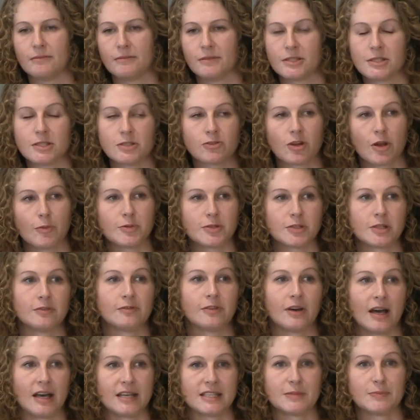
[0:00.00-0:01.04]
description of
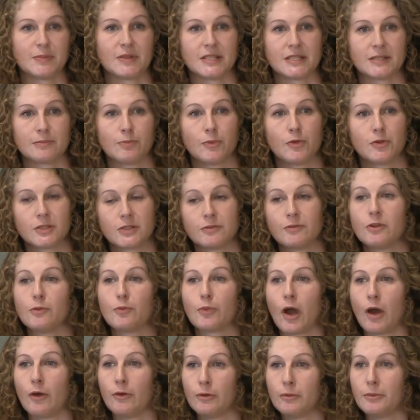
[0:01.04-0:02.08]
hospice. Most of you
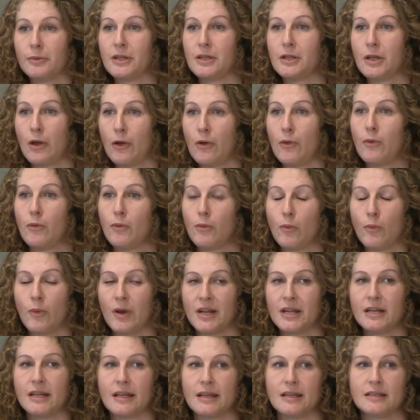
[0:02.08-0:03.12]
probably know what
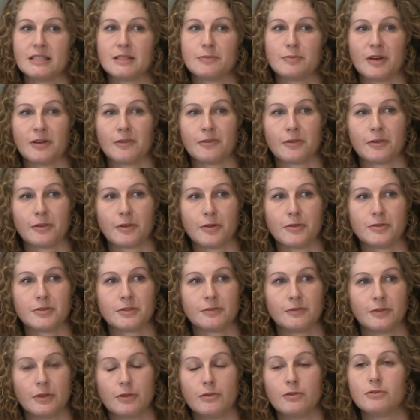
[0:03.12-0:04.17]
it is, but for those
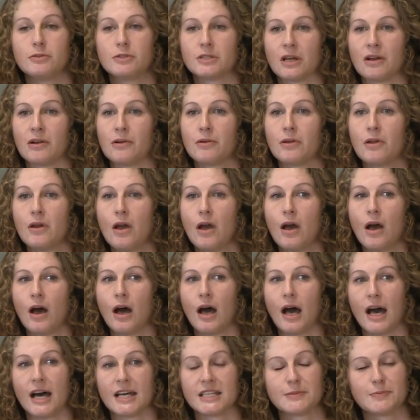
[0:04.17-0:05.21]
of you who don't,
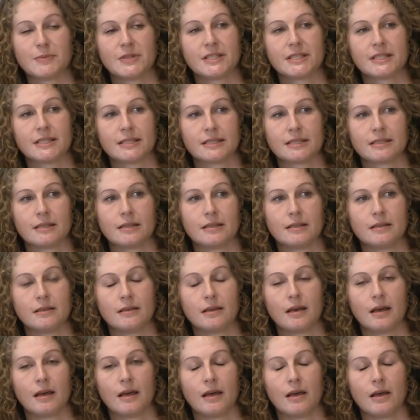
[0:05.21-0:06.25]
hospice is
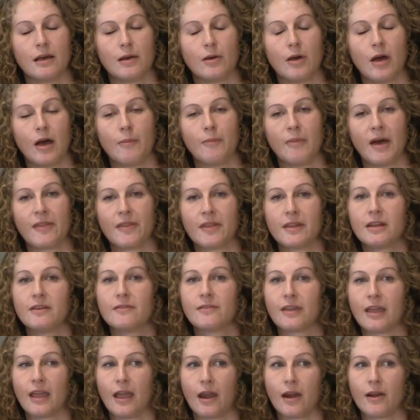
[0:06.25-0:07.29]
a method
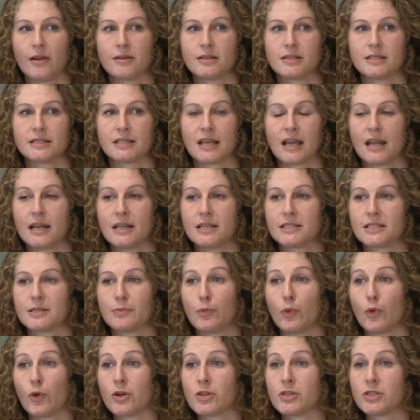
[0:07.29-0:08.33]
of care designed to
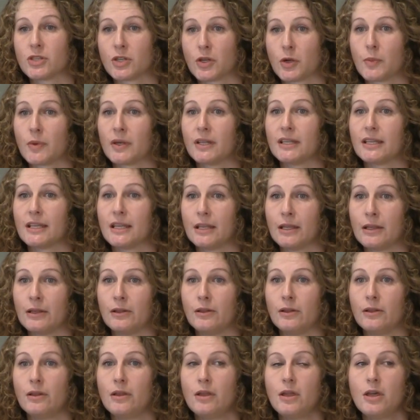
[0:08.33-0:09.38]
support terminally
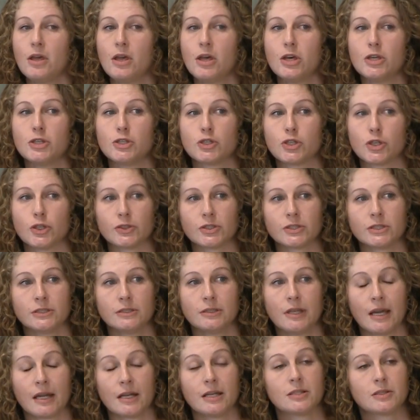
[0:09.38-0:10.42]
ill children
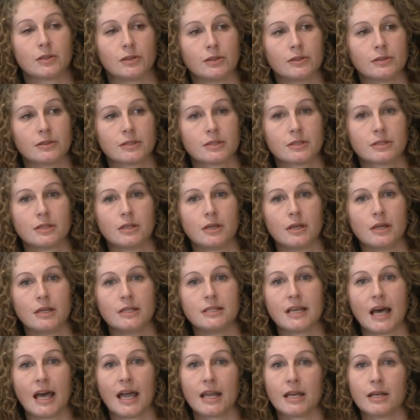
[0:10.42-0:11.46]
and adults
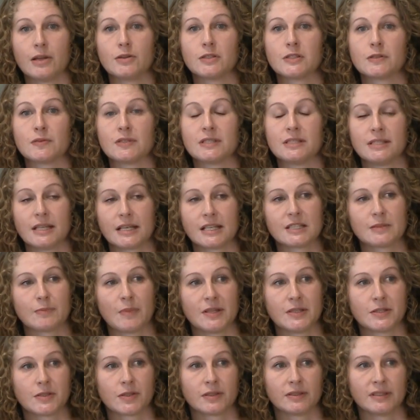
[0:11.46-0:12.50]
diagnosed with 6
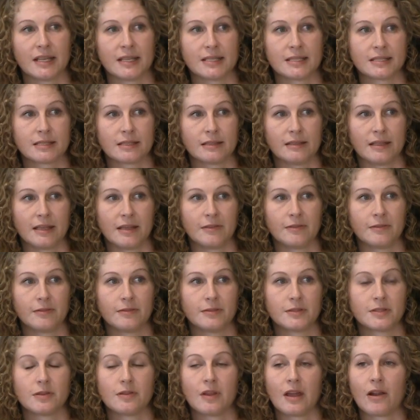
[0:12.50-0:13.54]
months or less to live.
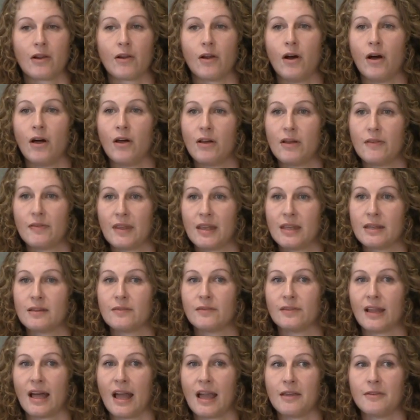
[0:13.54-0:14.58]
So they are all at the end
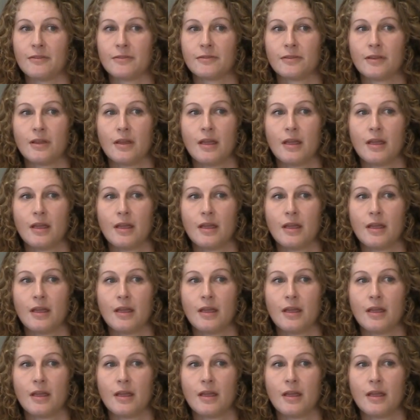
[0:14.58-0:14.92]
of life,